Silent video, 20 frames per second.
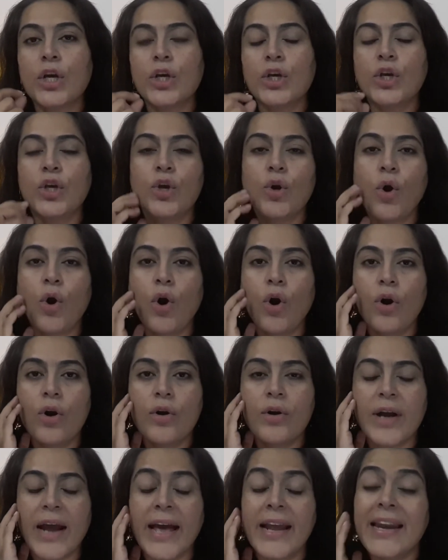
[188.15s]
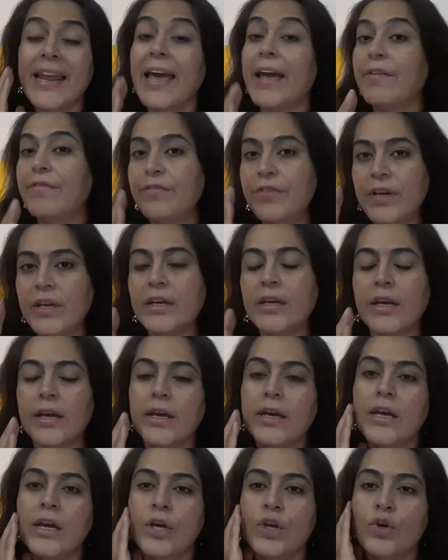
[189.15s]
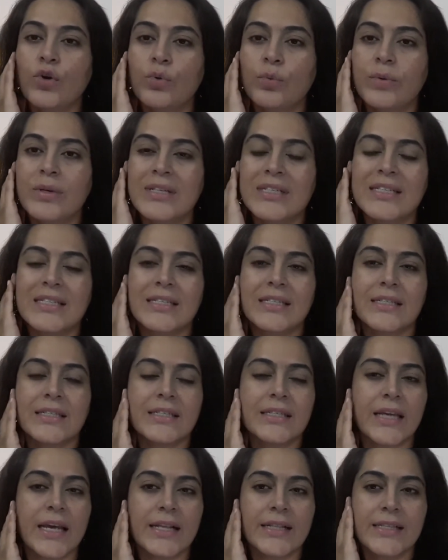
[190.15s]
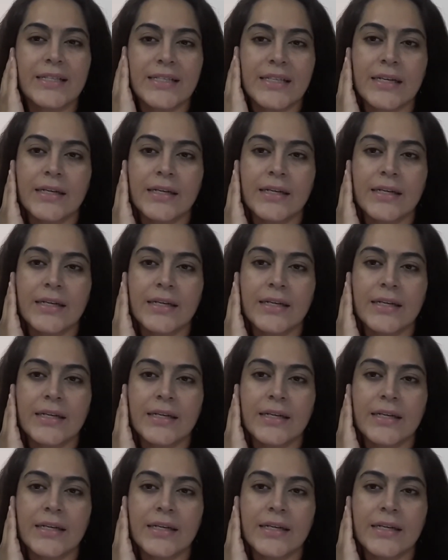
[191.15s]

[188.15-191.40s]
and every day you will sense